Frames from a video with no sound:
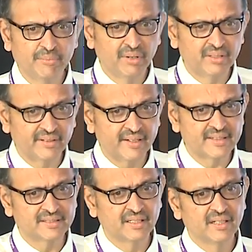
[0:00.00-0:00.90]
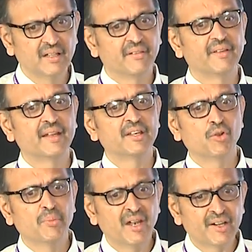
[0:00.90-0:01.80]
birth rates, then
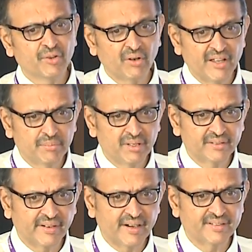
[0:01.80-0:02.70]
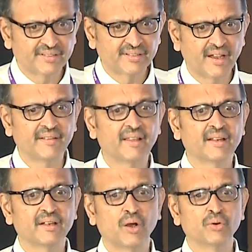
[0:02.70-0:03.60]
cumulative live birth rates, and
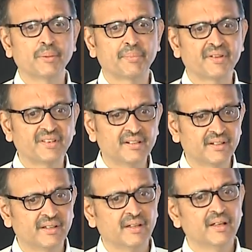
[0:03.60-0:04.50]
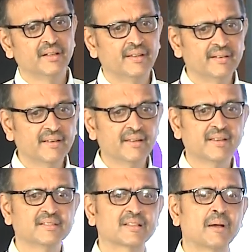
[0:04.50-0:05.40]
then now the present thinking
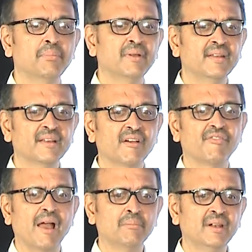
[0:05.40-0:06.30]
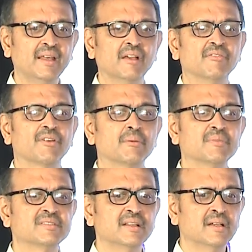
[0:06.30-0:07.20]
is completing a family from a
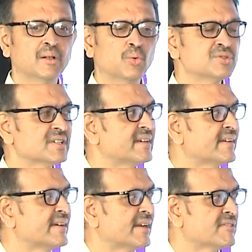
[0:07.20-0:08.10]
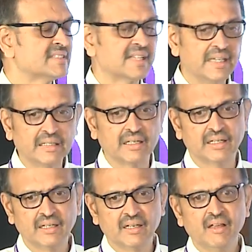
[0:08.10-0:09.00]
single oocyte retrieval cycle
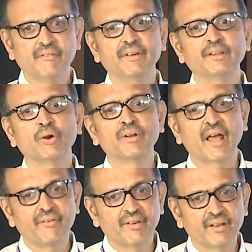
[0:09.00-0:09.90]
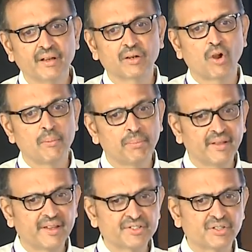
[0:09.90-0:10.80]
without having a
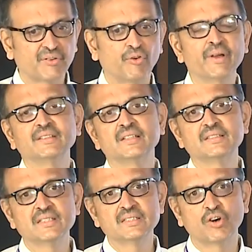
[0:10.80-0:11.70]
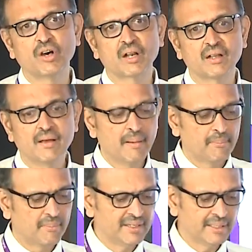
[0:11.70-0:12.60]
complication of OHSS or
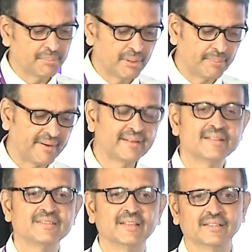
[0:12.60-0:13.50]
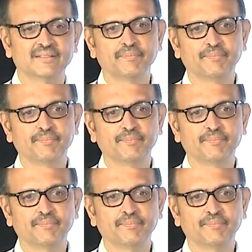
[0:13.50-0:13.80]
multiple pregnancies.